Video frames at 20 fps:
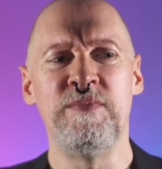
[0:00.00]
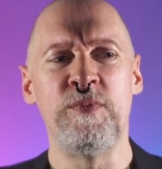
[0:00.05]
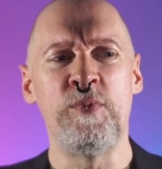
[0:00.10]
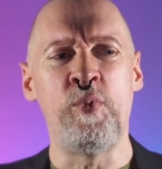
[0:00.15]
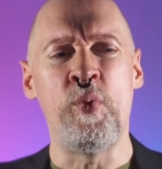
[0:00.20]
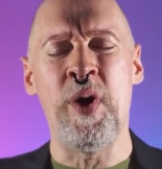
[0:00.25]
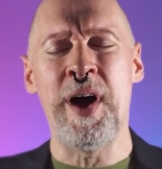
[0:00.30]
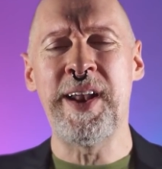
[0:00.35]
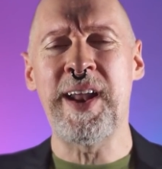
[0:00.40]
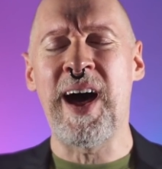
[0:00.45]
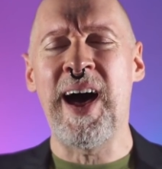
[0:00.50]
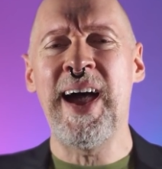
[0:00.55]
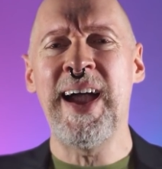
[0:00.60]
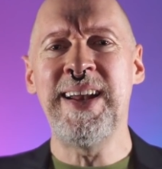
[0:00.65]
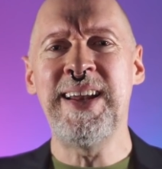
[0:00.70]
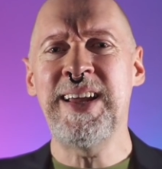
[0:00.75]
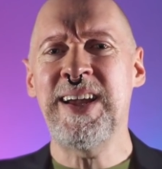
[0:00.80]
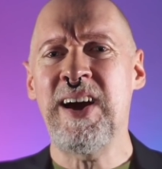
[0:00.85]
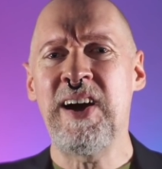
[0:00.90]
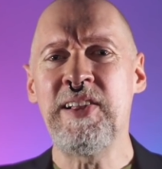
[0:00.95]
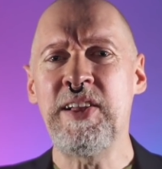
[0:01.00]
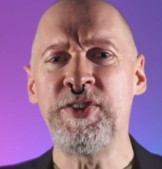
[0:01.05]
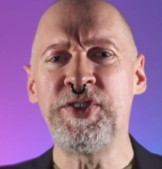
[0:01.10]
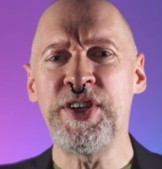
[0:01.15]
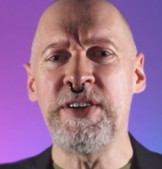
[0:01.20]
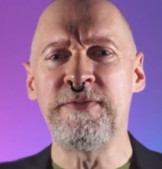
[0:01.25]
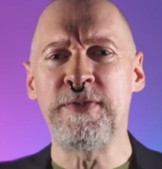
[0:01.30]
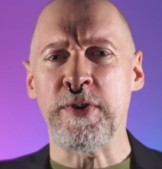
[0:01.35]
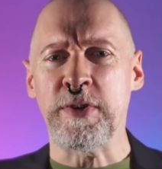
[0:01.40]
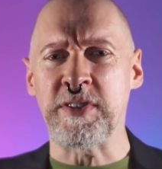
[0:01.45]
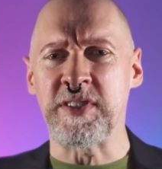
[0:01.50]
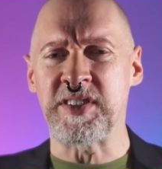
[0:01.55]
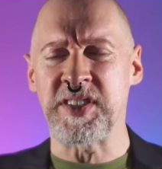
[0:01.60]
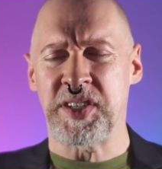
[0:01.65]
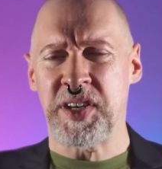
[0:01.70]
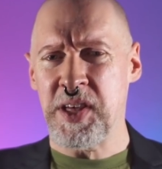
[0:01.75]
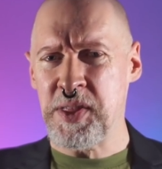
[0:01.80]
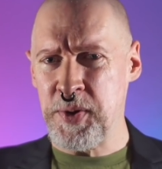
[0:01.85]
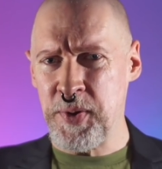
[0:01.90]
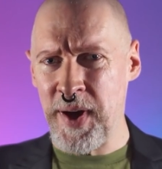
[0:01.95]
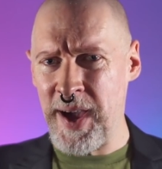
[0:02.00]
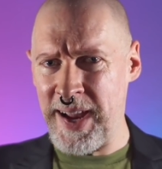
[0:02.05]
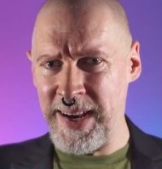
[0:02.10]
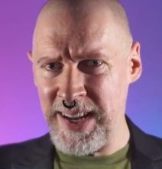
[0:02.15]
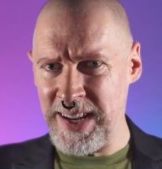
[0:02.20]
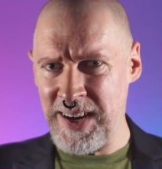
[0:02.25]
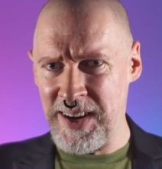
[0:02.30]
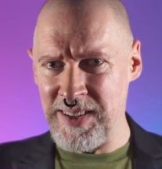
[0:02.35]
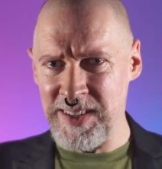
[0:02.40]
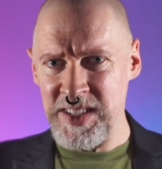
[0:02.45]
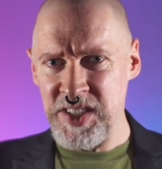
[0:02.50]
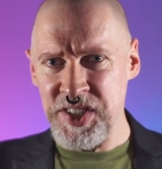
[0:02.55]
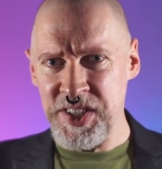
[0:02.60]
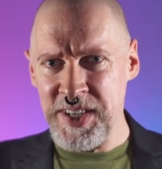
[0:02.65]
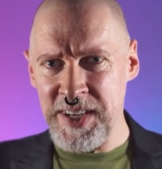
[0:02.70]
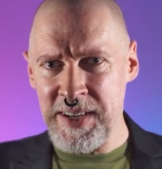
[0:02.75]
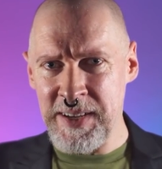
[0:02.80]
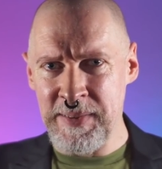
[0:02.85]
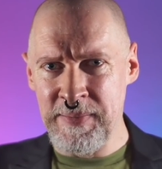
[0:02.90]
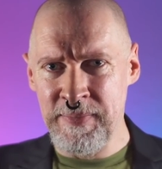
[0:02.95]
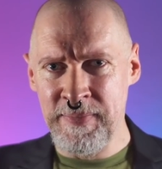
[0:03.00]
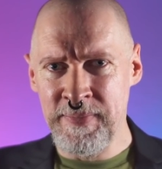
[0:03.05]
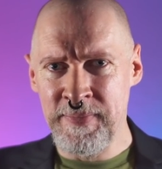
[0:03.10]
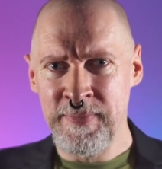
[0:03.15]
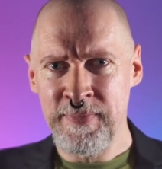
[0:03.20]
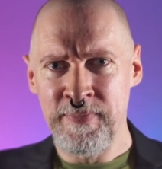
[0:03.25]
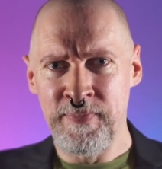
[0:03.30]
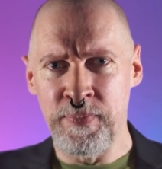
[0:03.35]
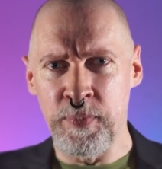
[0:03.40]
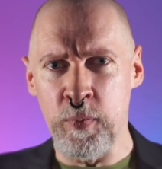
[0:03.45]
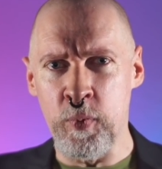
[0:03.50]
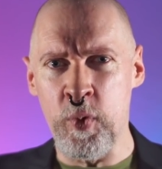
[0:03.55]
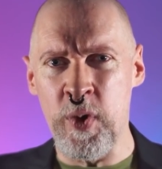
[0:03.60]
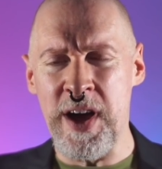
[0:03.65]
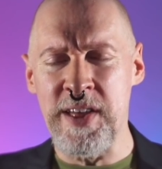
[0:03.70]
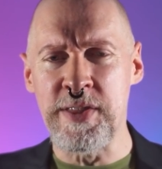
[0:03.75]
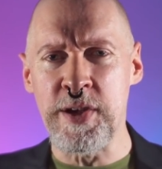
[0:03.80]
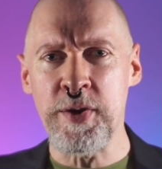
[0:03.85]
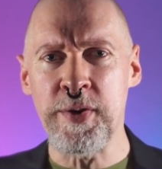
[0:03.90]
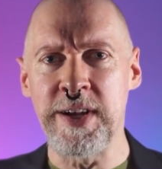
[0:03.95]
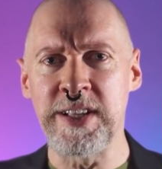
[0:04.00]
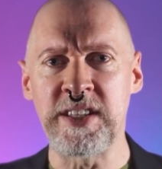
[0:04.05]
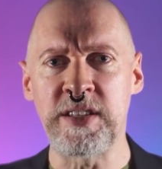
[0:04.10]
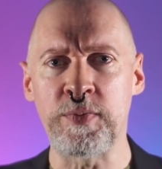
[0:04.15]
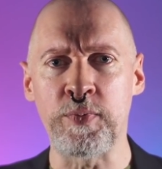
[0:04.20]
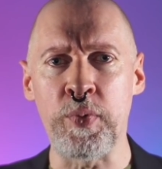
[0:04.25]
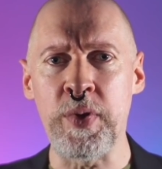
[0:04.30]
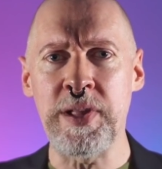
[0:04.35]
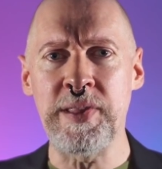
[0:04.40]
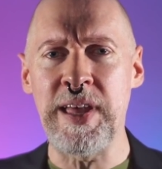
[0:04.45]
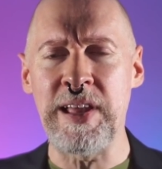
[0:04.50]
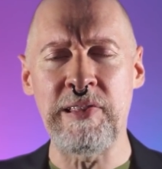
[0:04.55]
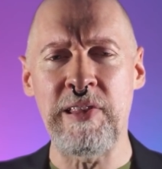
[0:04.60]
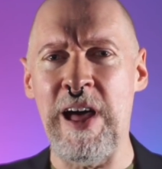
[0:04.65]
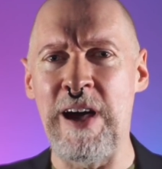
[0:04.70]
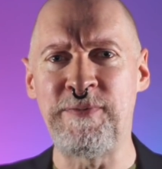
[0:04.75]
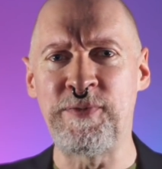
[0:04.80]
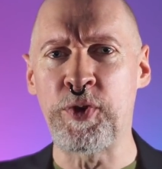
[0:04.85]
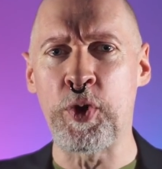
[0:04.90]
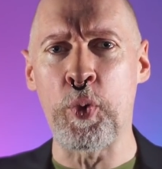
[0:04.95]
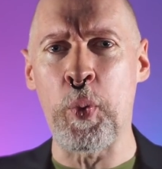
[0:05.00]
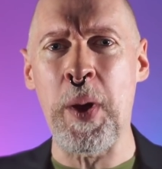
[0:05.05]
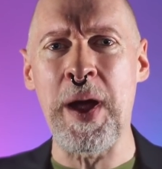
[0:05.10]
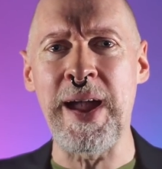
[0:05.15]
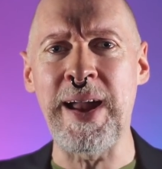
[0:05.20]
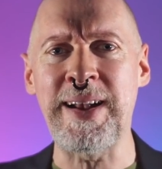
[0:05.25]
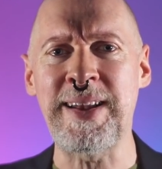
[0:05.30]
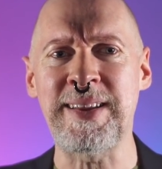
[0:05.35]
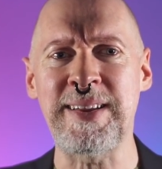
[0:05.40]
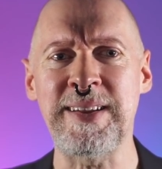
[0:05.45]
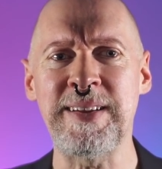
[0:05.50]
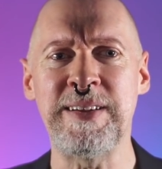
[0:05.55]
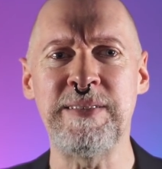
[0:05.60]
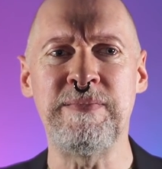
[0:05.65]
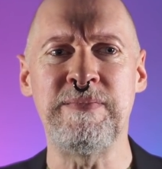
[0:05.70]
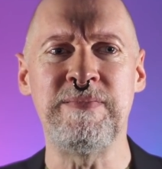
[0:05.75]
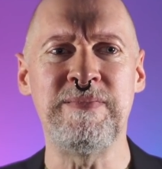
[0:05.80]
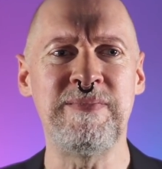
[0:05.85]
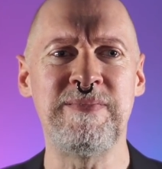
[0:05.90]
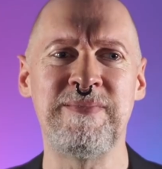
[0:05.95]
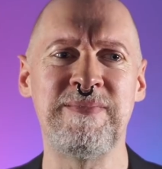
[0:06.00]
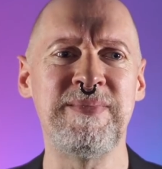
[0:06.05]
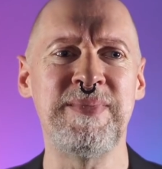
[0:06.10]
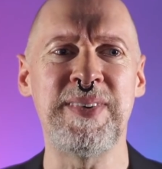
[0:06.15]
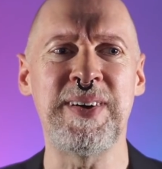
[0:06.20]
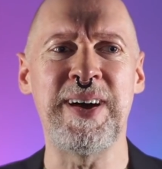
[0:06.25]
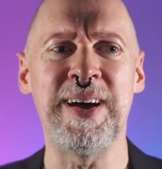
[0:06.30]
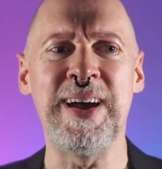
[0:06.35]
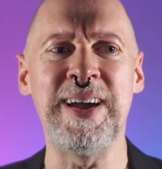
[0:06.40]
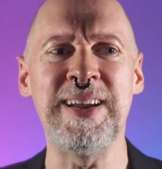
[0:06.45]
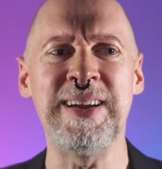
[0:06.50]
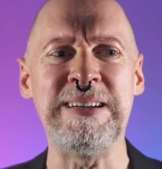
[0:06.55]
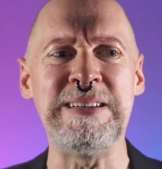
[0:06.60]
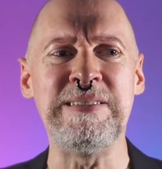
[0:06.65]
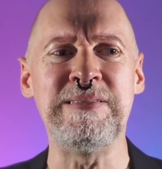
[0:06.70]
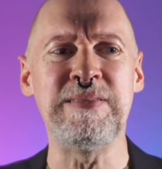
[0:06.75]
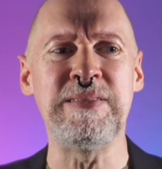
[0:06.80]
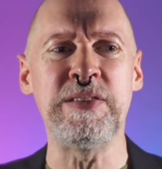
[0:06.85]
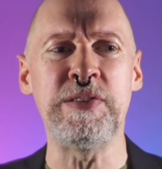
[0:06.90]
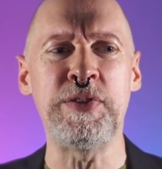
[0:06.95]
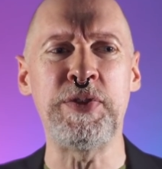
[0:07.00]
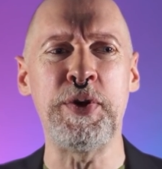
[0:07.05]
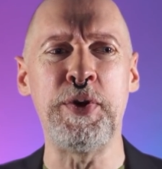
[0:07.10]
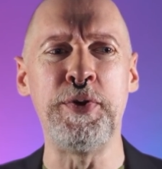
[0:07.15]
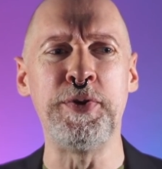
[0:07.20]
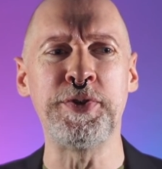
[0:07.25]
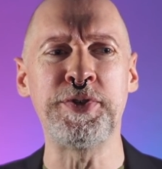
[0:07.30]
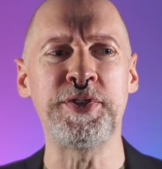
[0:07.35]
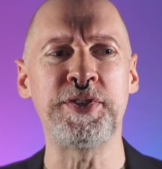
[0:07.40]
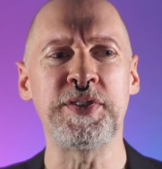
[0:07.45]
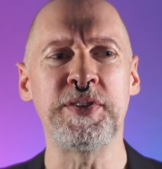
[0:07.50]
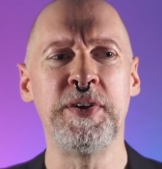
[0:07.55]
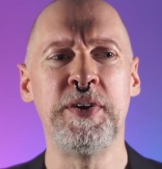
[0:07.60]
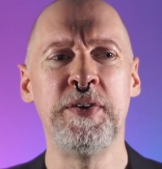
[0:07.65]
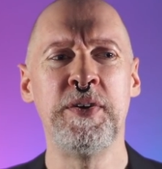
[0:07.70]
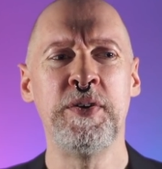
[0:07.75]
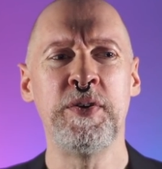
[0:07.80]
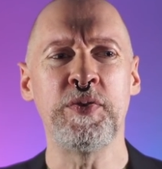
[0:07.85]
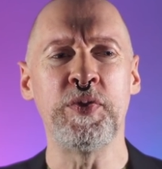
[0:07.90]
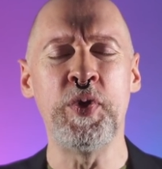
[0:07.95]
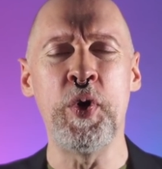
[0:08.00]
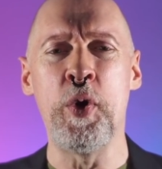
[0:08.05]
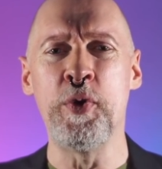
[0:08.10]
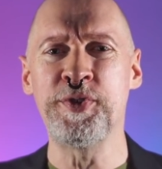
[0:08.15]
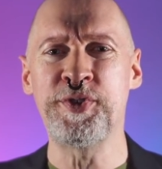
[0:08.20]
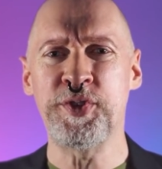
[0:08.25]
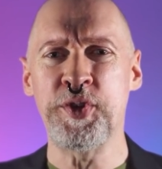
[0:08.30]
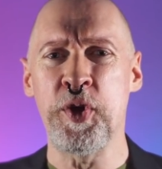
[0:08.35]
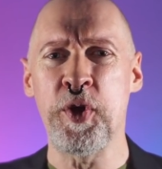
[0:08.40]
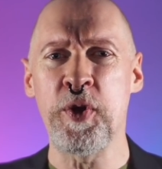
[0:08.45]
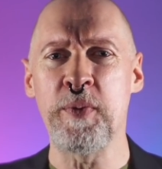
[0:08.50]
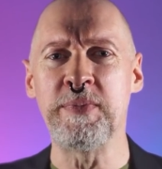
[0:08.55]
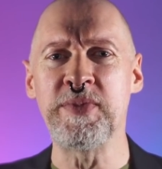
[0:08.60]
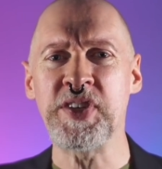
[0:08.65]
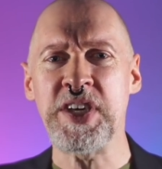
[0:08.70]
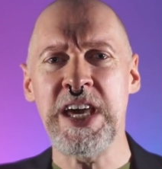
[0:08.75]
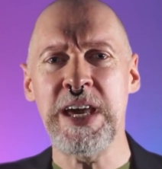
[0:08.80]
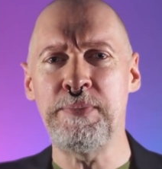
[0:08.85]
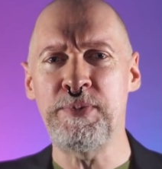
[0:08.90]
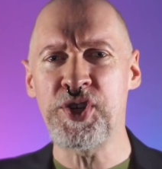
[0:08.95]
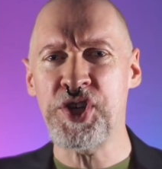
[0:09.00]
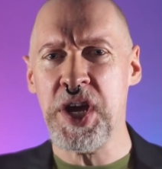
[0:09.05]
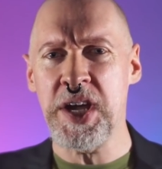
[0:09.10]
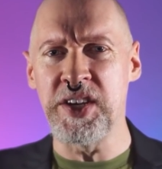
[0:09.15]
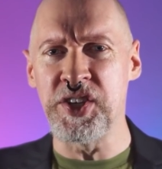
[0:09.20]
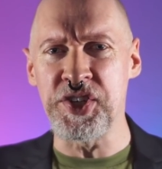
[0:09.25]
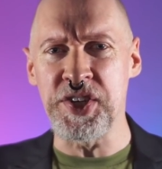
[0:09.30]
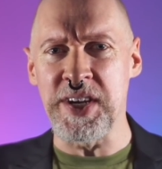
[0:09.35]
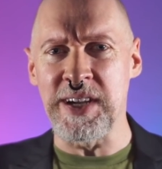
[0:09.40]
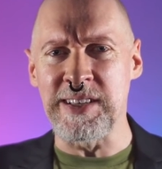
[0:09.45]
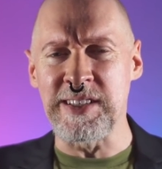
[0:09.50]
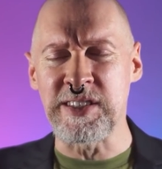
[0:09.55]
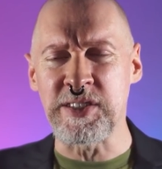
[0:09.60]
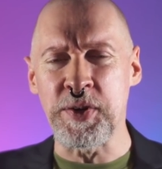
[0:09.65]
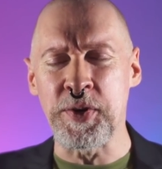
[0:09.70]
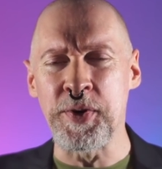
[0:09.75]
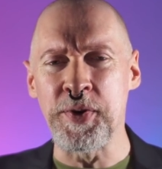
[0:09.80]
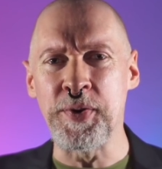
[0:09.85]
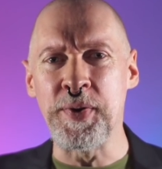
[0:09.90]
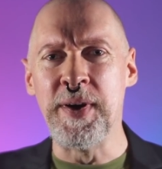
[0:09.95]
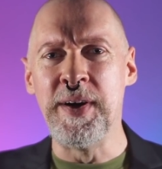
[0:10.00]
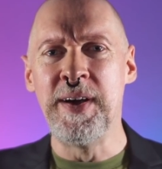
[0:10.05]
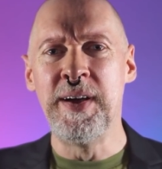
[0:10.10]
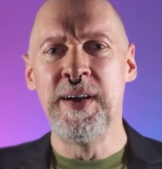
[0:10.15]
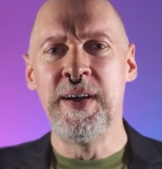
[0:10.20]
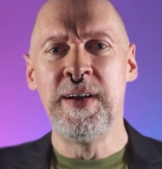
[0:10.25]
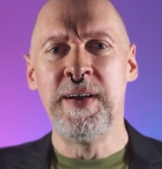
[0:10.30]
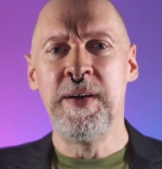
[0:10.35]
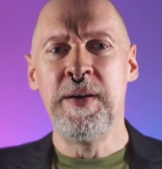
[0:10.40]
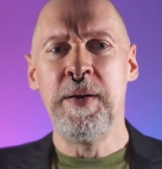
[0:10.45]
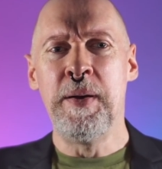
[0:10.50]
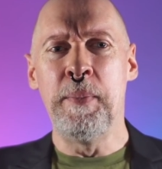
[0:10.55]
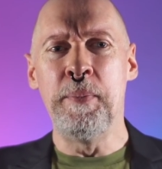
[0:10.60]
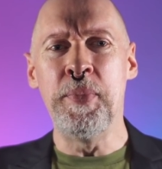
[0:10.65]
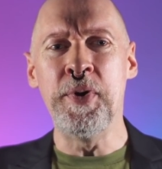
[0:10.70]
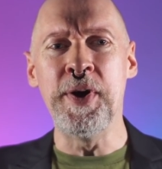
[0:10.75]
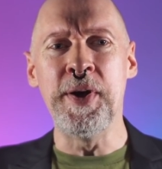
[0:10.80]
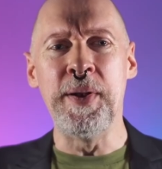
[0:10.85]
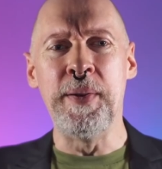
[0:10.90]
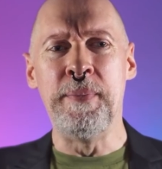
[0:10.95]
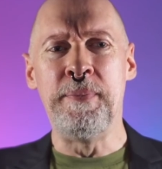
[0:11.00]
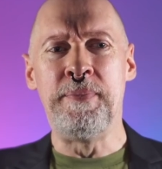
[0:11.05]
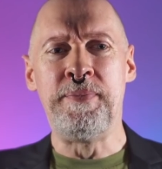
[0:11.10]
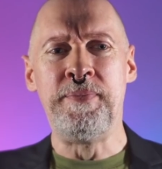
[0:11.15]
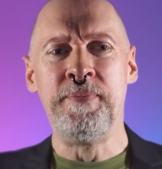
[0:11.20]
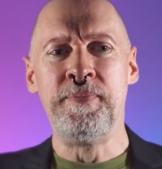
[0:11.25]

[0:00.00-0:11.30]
one ideology versus another ideology. Whether it's really left or right, eh, those those terms keep changing. So, but